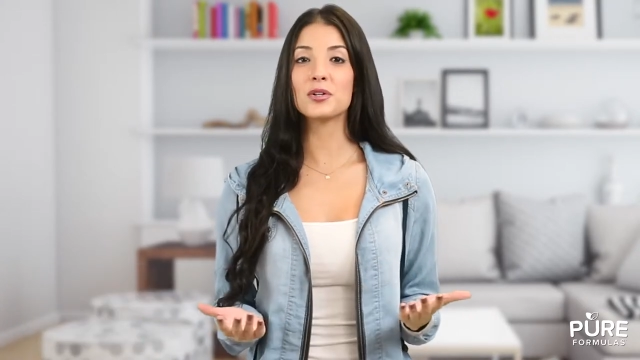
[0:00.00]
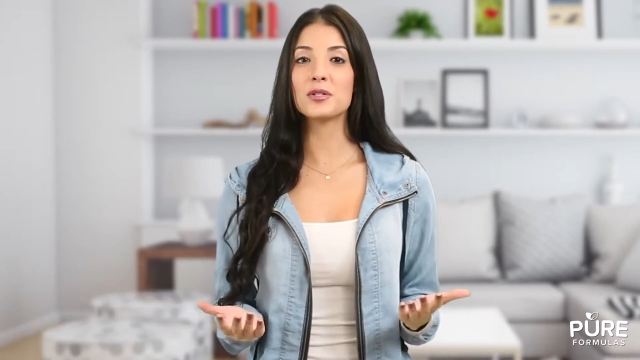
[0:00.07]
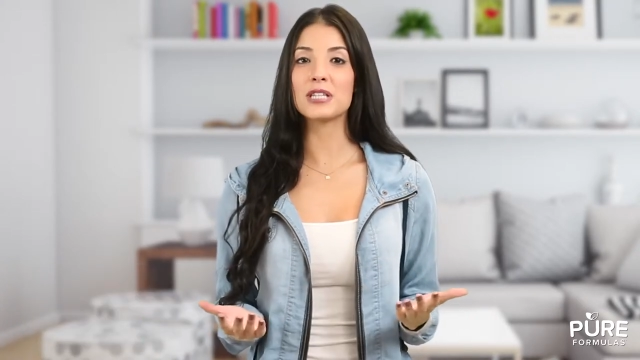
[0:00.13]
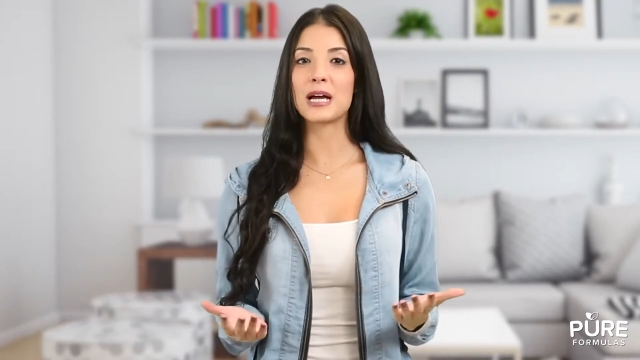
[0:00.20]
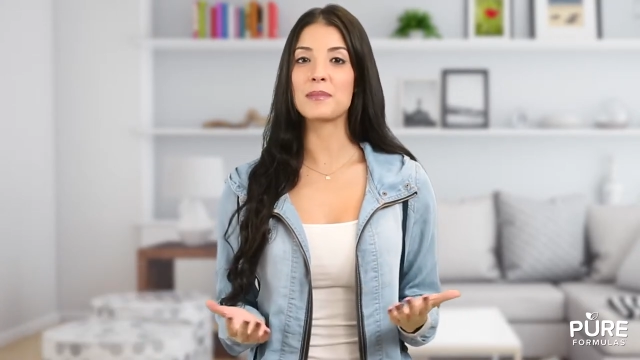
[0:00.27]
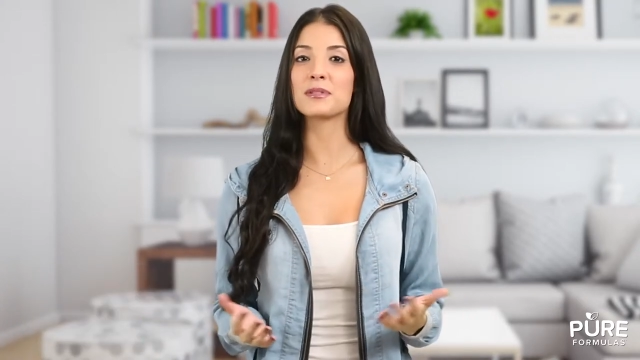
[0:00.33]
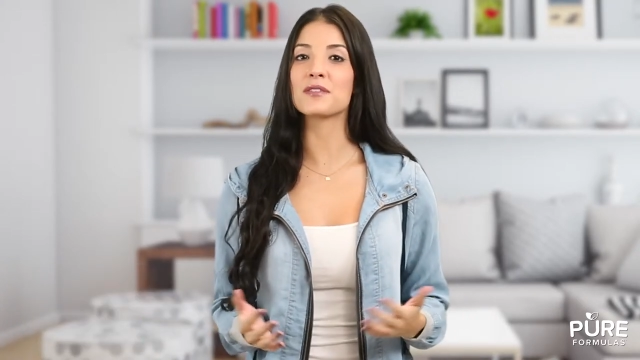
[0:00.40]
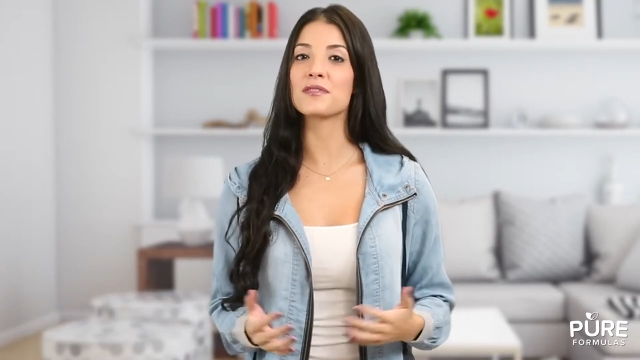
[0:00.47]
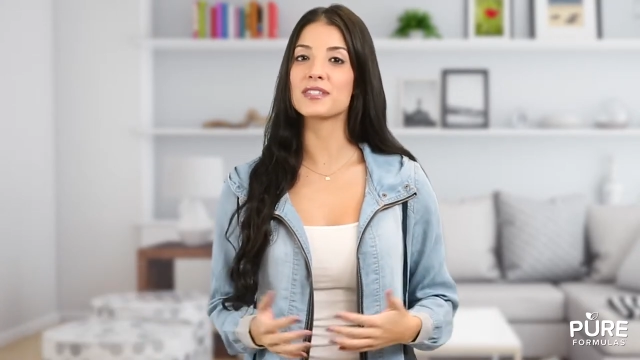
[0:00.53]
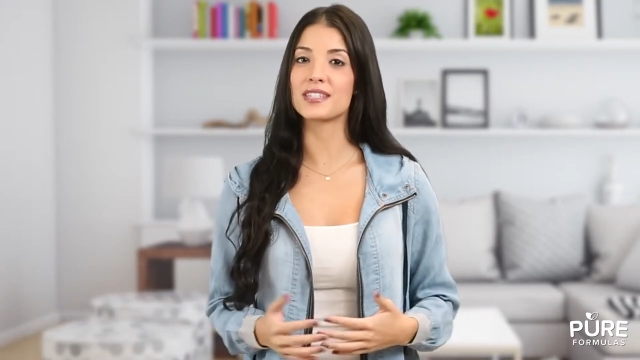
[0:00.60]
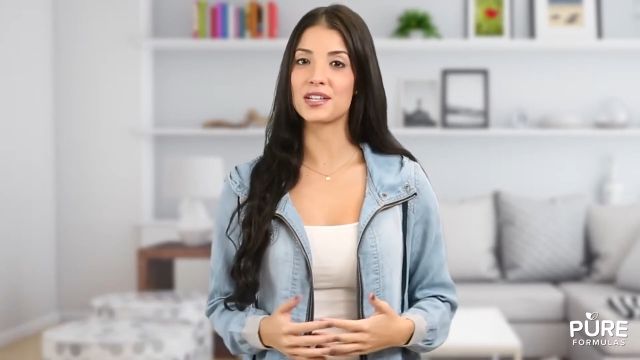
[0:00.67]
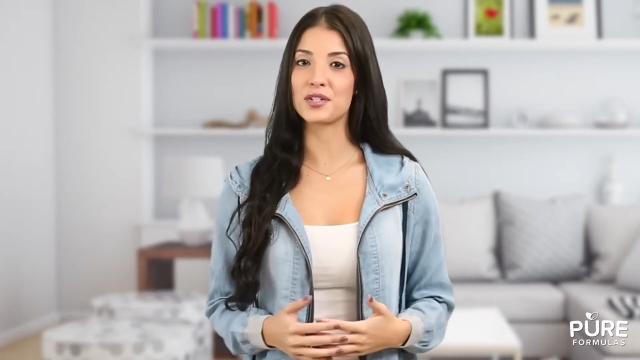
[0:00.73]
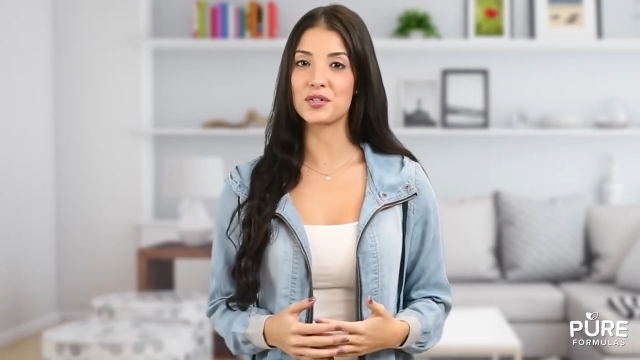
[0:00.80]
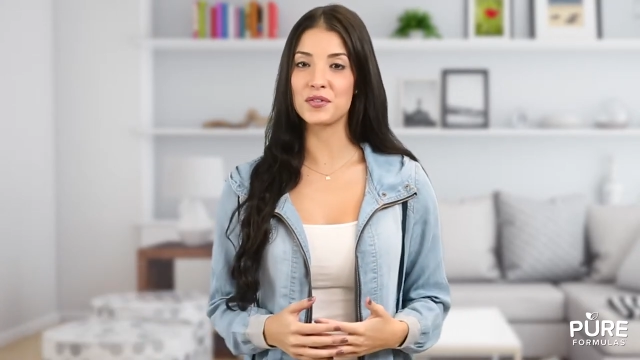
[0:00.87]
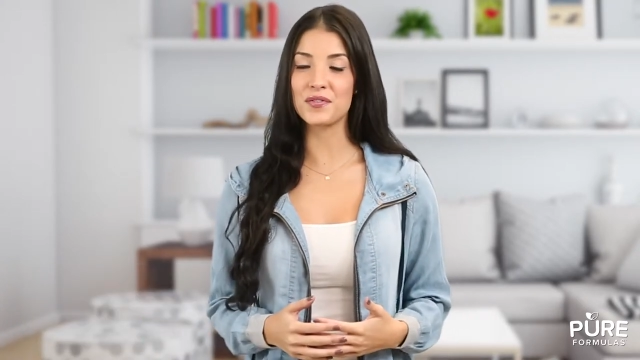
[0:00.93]
two types of
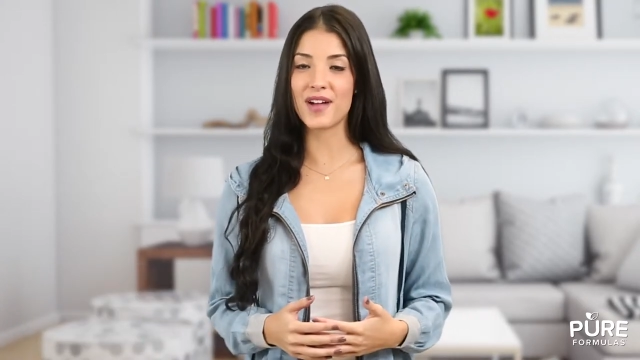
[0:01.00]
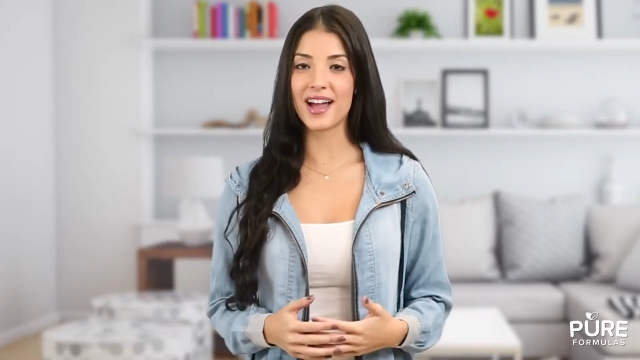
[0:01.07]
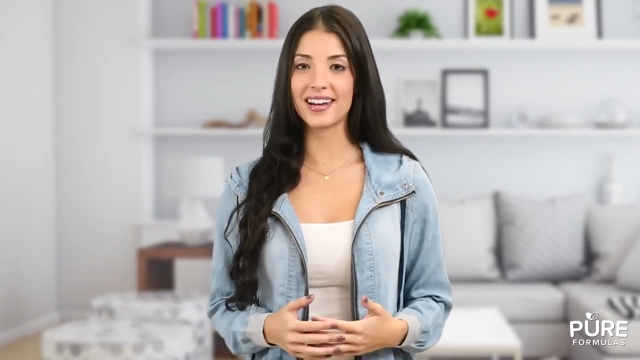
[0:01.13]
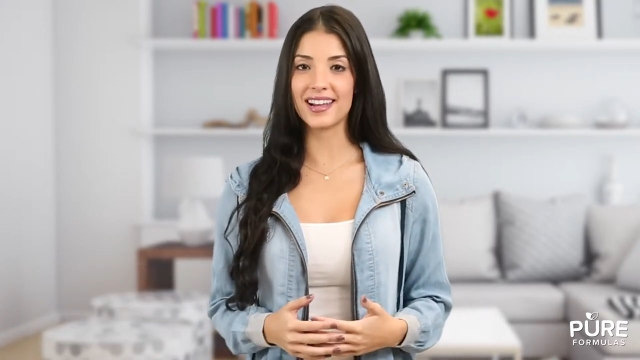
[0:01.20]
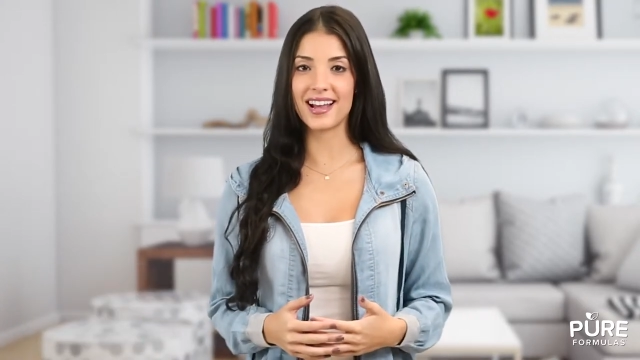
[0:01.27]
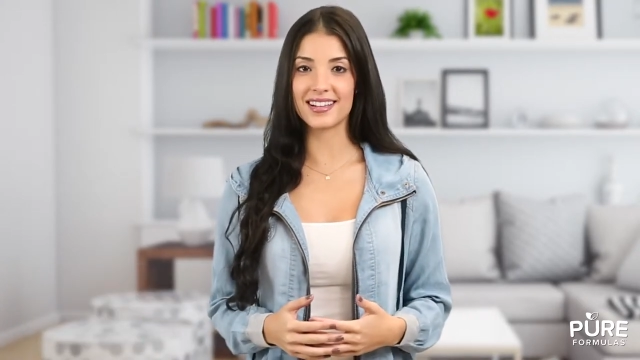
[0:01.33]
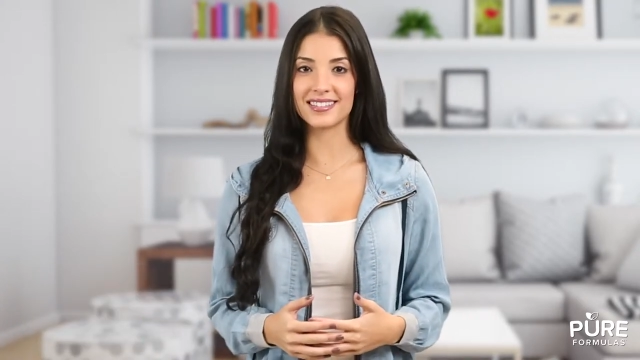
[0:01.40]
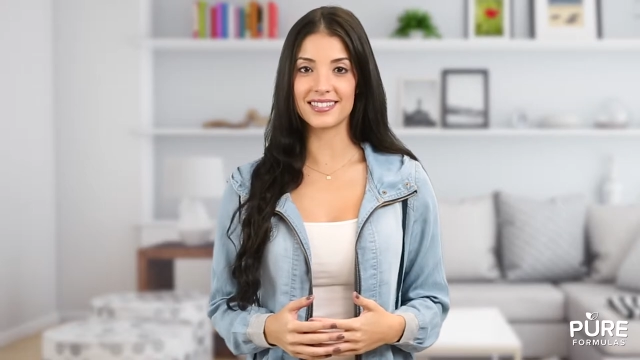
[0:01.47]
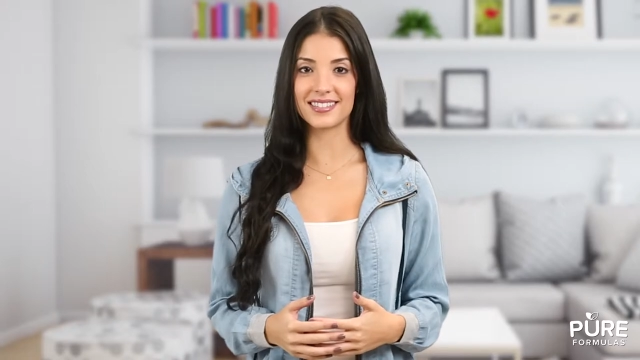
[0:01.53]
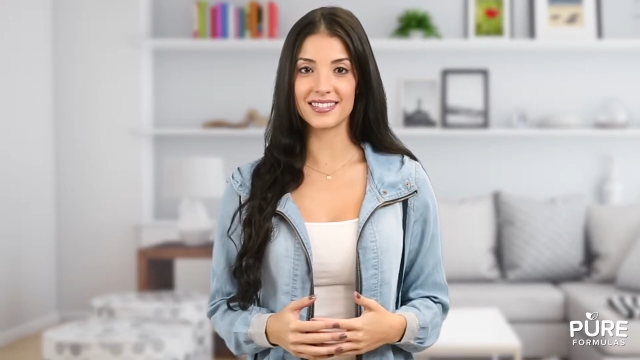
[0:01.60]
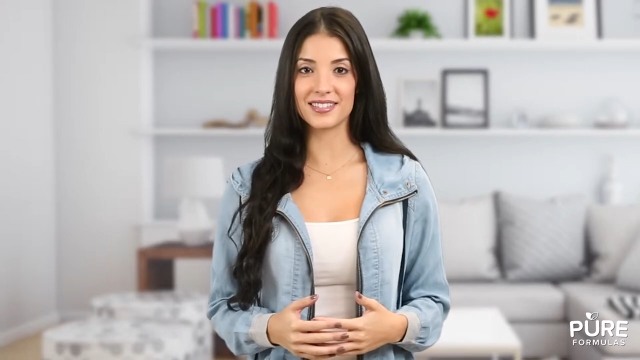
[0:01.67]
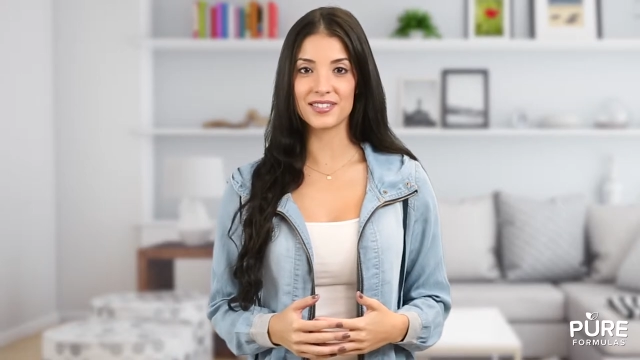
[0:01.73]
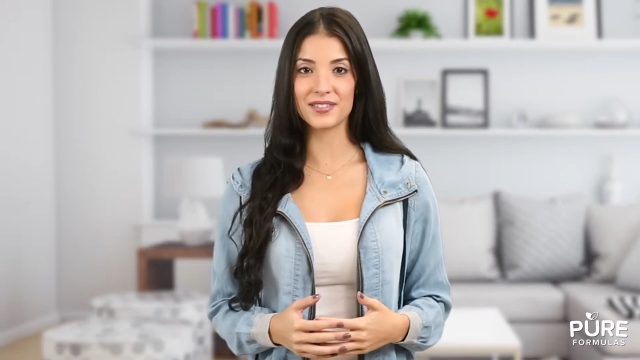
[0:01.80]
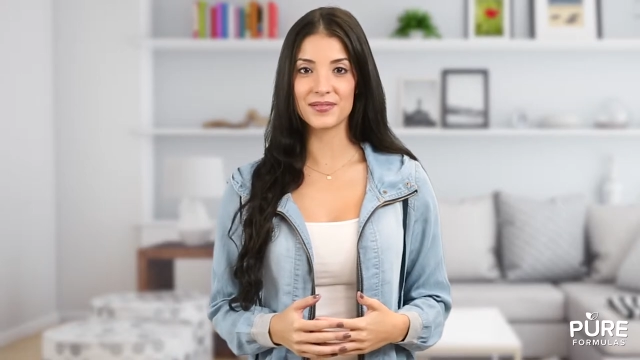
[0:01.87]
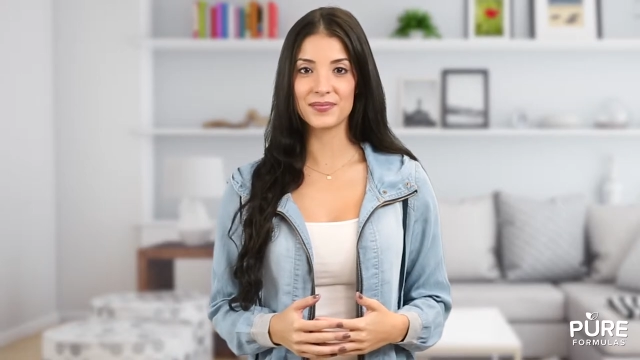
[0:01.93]
essential fatty
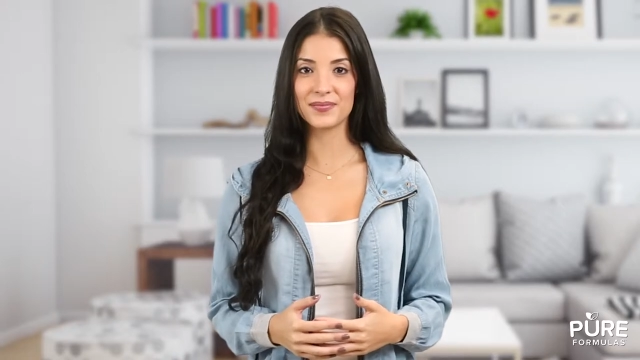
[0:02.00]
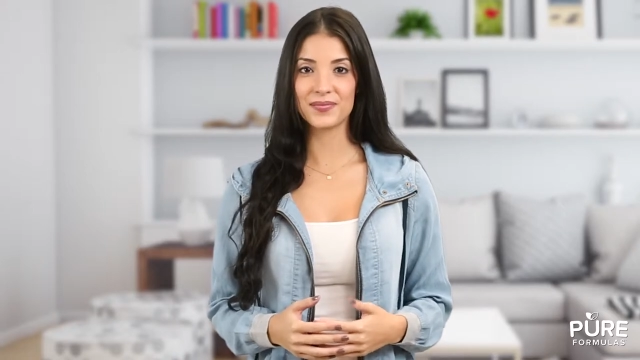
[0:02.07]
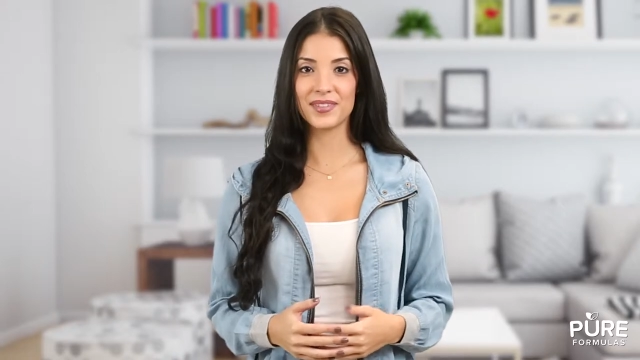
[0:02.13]
acids.